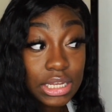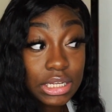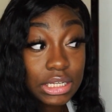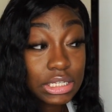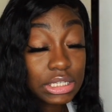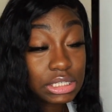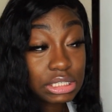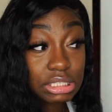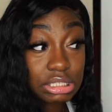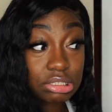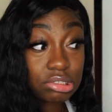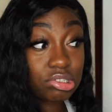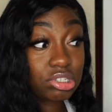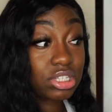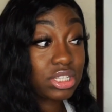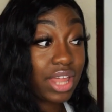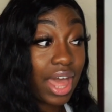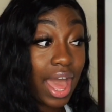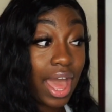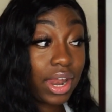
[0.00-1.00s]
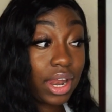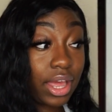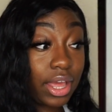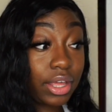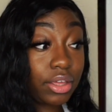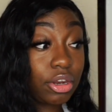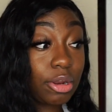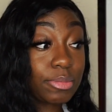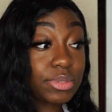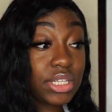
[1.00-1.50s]
is just that,
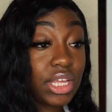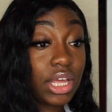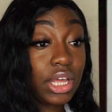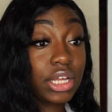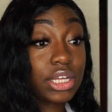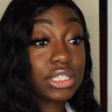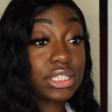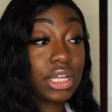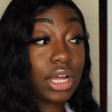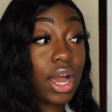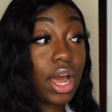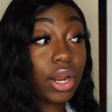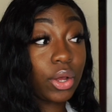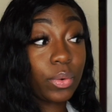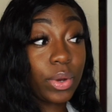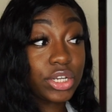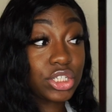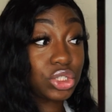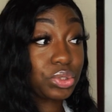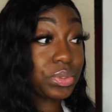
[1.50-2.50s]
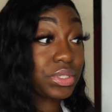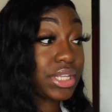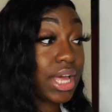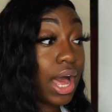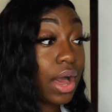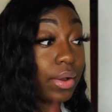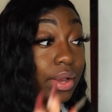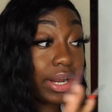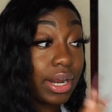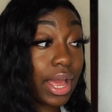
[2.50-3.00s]
you know what I'm saying, because the kind of question was
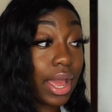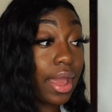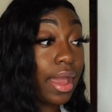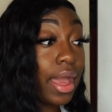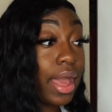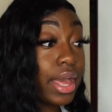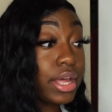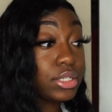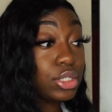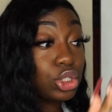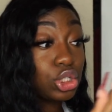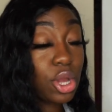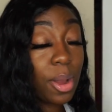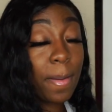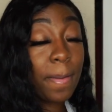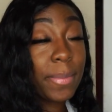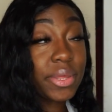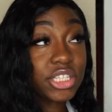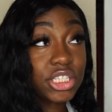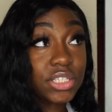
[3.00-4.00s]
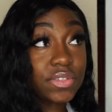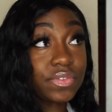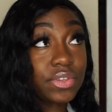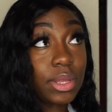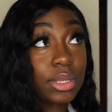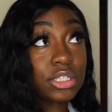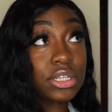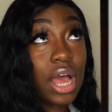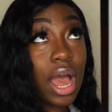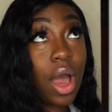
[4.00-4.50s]
how can I start my
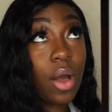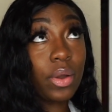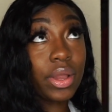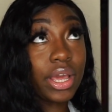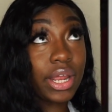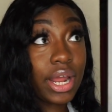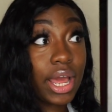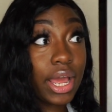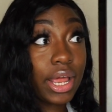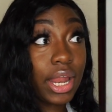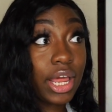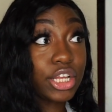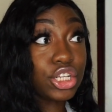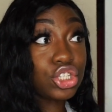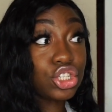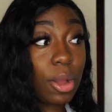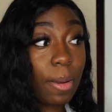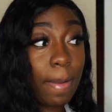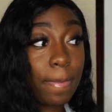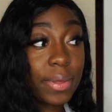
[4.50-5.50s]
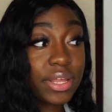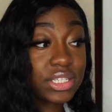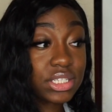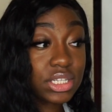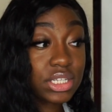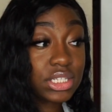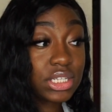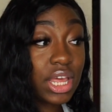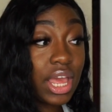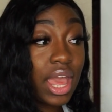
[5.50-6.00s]
business, start my
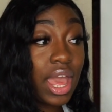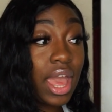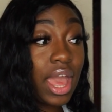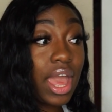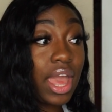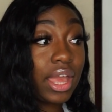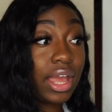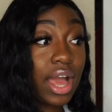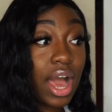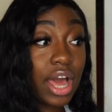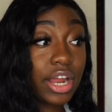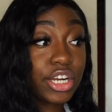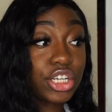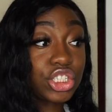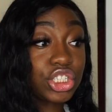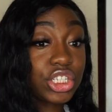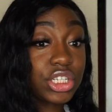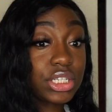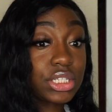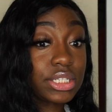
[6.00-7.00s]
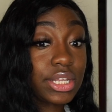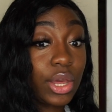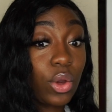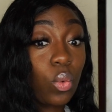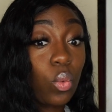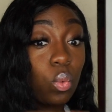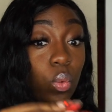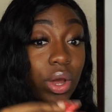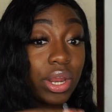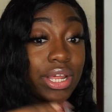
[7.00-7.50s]
business, and kind of just
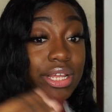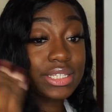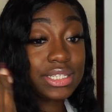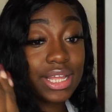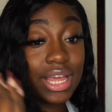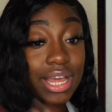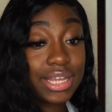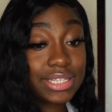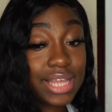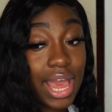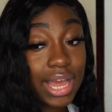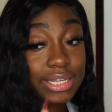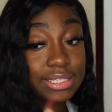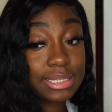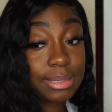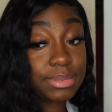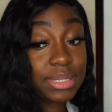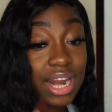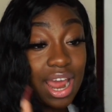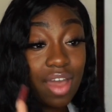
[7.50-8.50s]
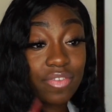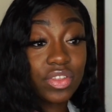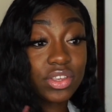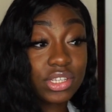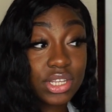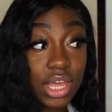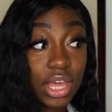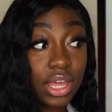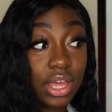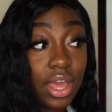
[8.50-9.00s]
what is the exact steps that I have to
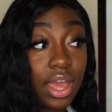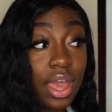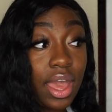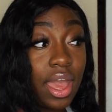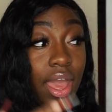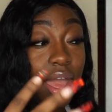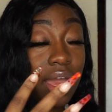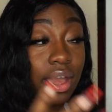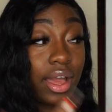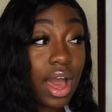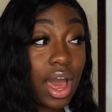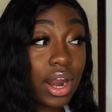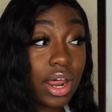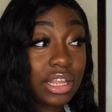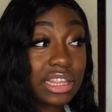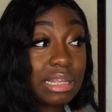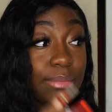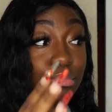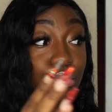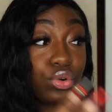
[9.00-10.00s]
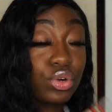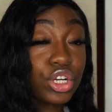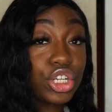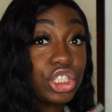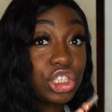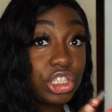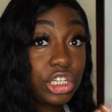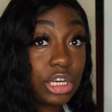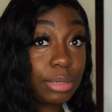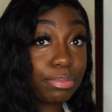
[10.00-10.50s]
take, and kind of the more
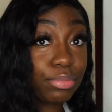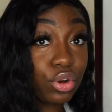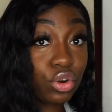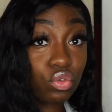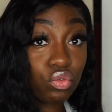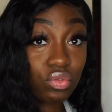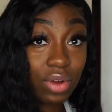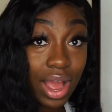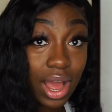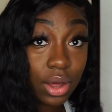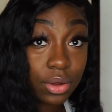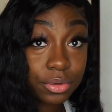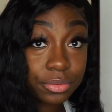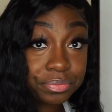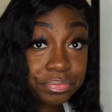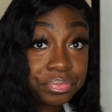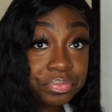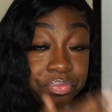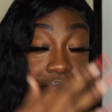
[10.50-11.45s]
cheaper route.